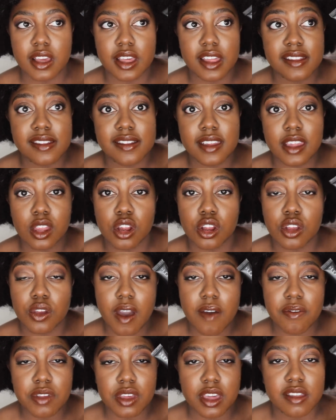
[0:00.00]
Concealer, you
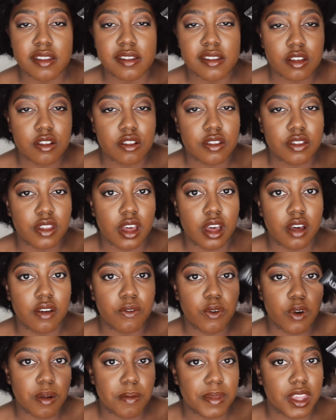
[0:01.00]
have to consider the
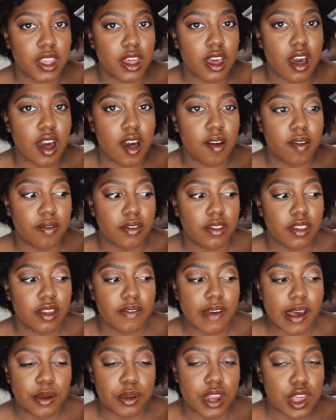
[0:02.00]
formula of the
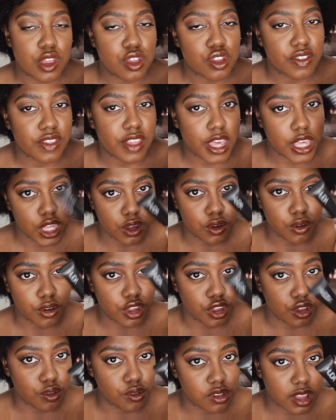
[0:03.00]
foundation that you're
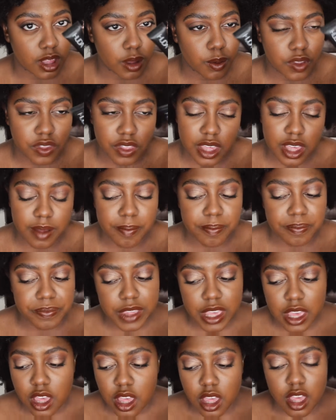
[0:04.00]
using with it.
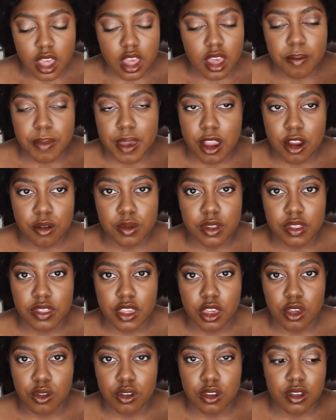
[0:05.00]
Paired with
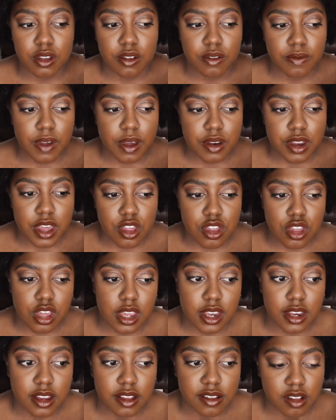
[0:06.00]
the Huda foundation,
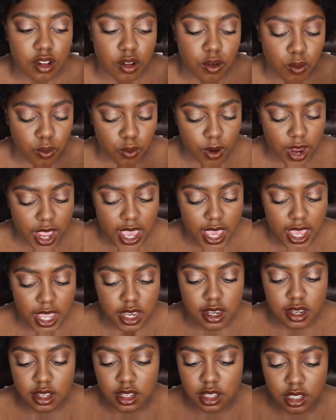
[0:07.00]
it does
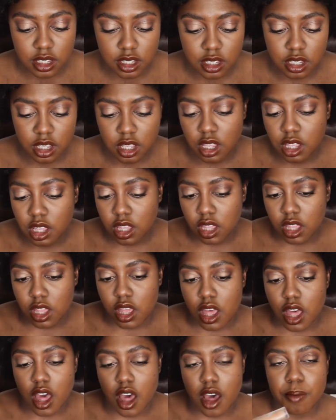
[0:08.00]
great.
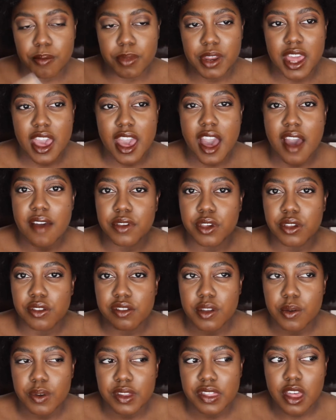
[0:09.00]
But I have
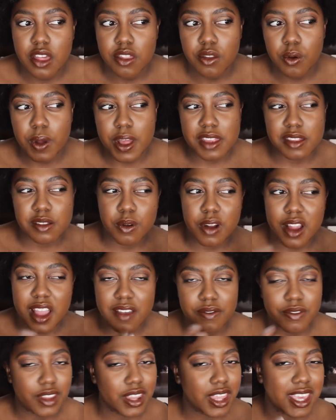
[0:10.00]
used it with other ones where
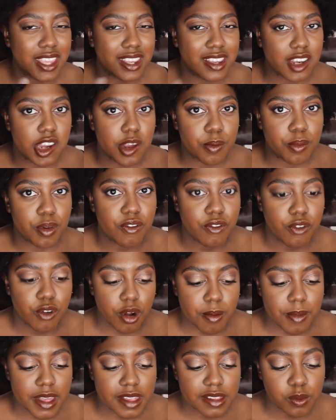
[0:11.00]
I feel like it didn't
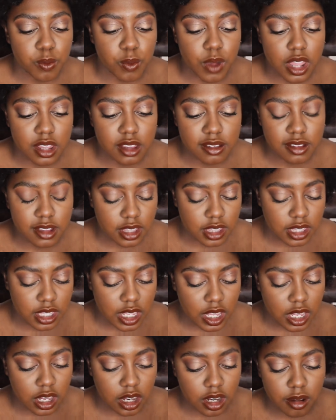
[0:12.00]
perform as well as it
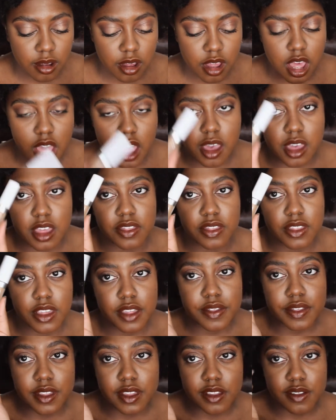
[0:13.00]
did. And
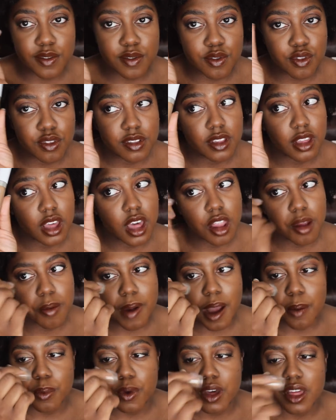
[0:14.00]
then this is just the
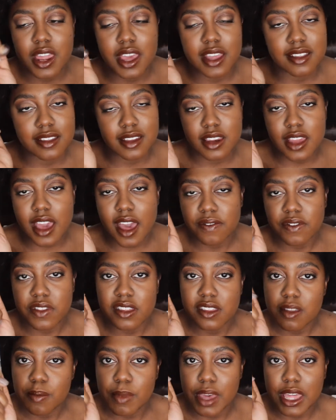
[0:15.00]
Colourpop one. I did have
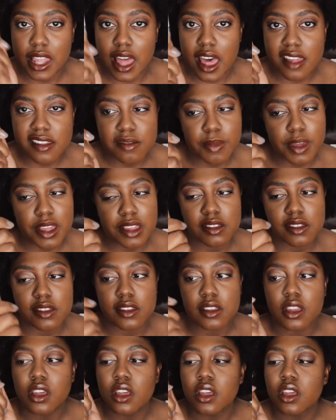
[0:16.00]
this in my last
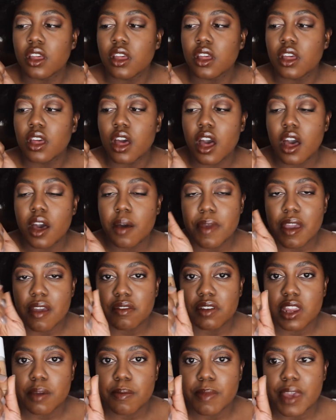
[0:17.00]
month's
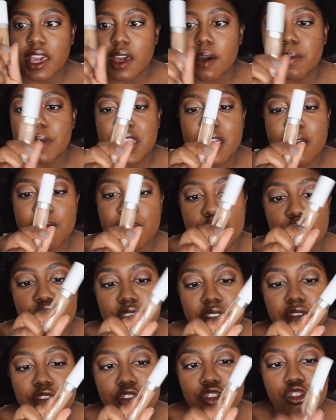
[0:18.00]
everyday makeup, and I'm
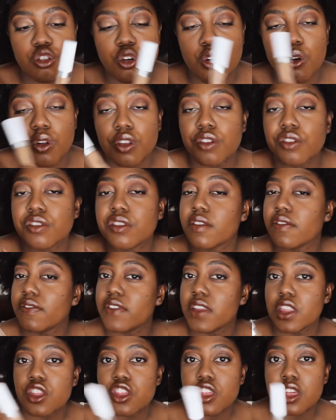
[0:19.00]
just so close to
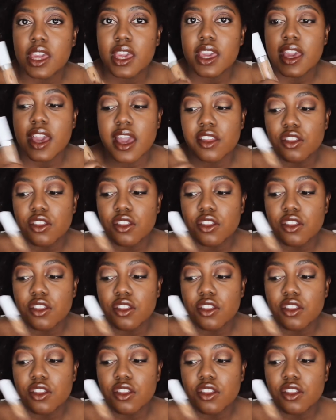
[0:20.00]
finishing it.